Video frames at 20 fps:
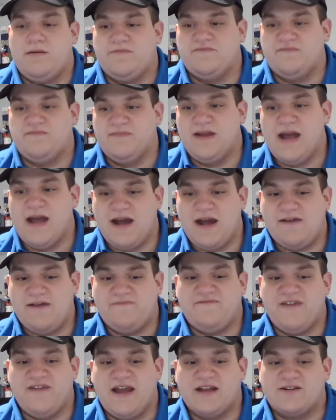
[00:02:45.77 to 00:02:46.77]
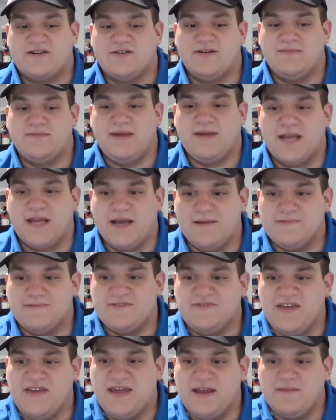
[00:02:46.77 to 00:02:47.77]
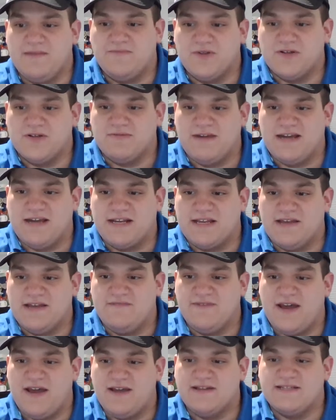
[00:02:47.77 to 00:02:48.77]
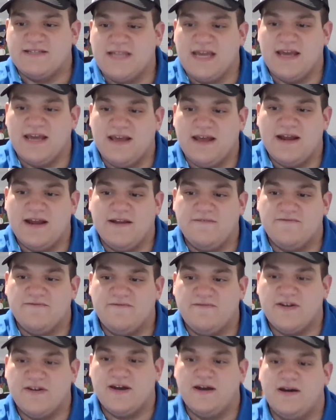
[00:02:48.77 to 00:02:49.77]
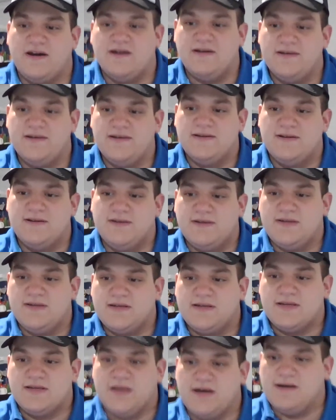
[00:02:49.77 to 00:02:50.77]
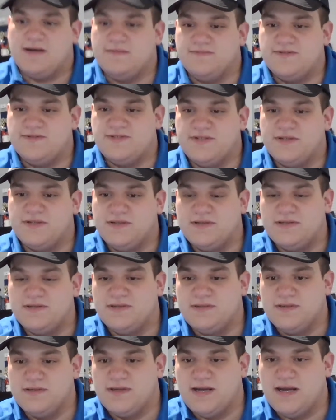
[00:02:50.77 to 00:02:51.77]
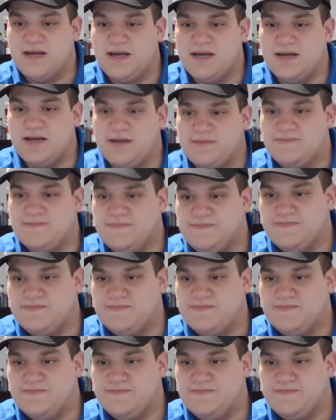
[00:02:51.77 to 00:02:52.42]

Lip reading: not factoring my Cubs fan perspective, I'd say ahead of Cubs uh,